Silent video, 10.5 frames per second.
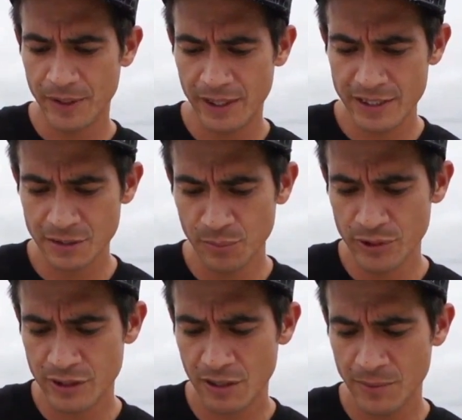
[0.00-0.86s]
and as the
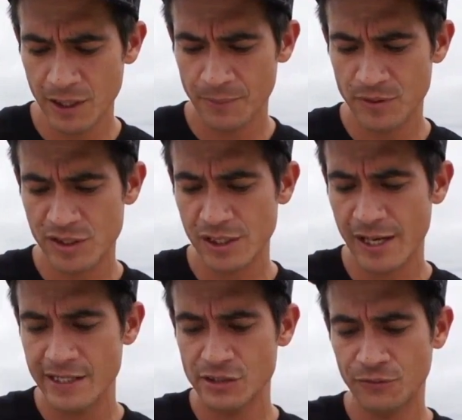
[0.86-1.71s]
board's coming up, you
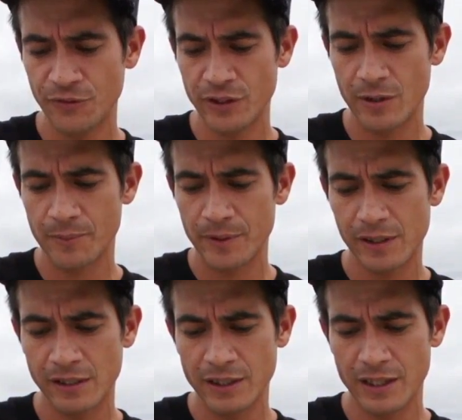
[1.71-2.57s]
slide your foot up,
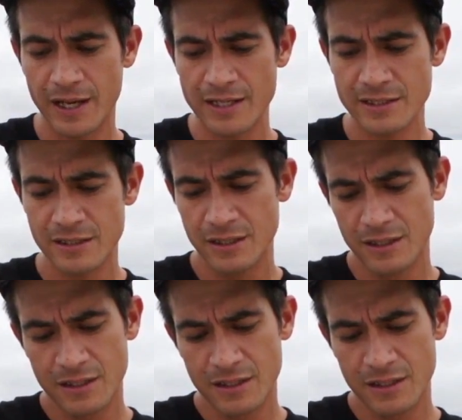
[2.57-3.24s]
and then as